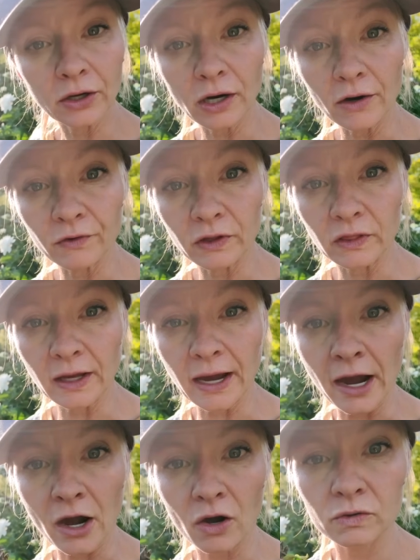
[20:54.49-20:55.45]
everything
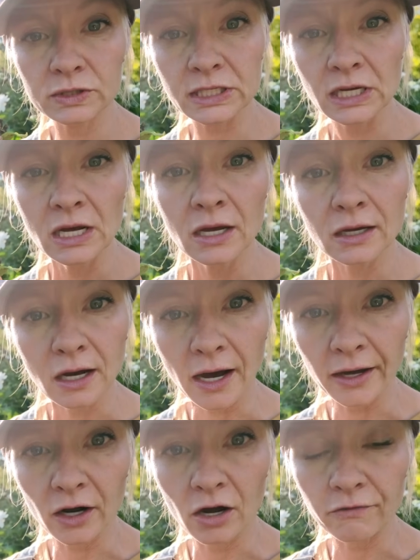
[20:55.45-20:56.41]
out,
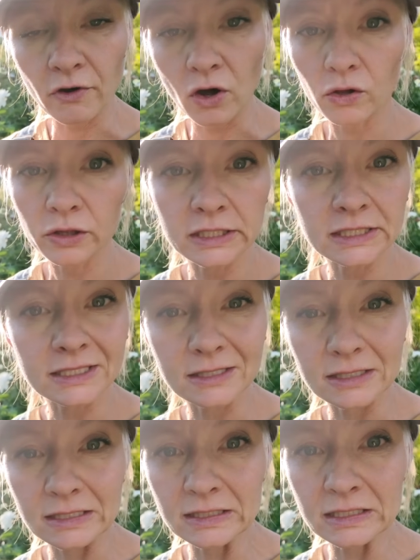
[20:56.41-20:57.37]
cut off all these
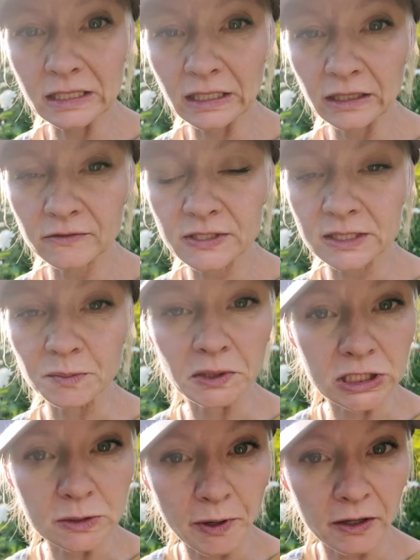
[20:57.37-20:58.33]
diseased leaves as much
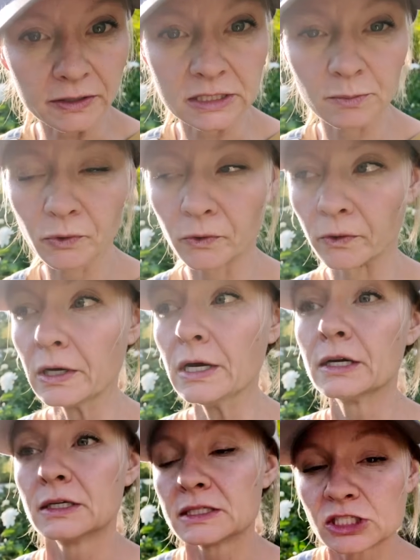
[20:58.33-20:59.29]
as possible
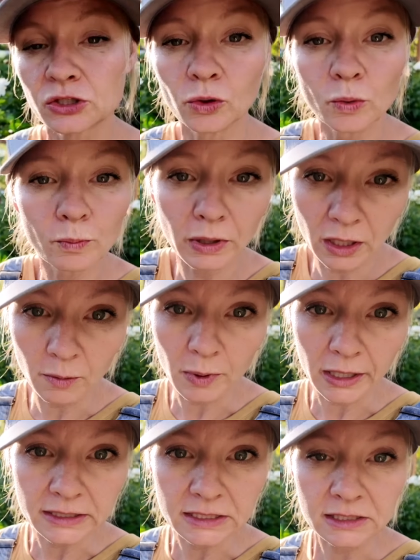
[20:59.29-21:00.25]
to
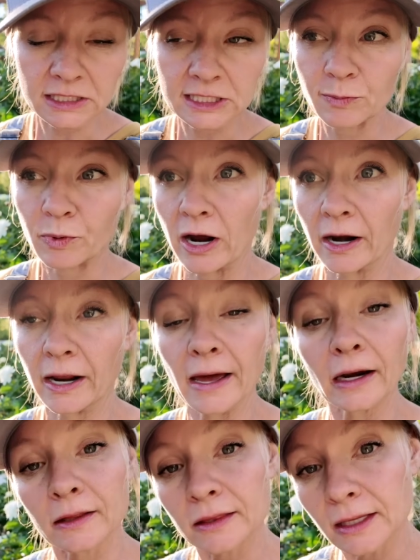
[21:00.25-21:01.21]
minimize the spread.
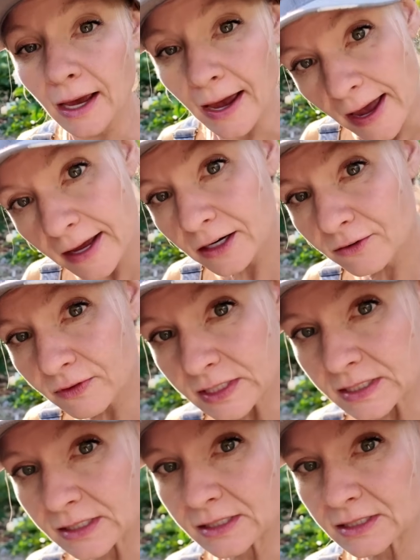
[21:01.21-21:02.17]
And at the end of the
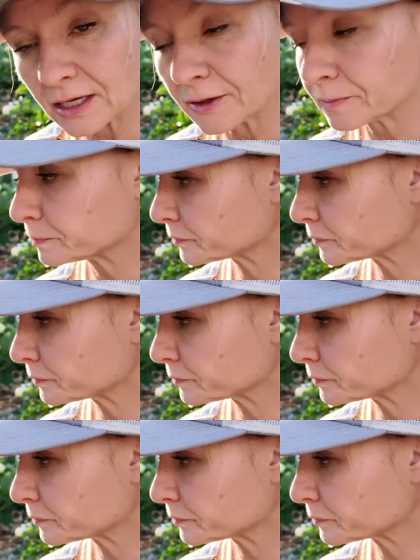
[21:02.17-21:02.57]
season,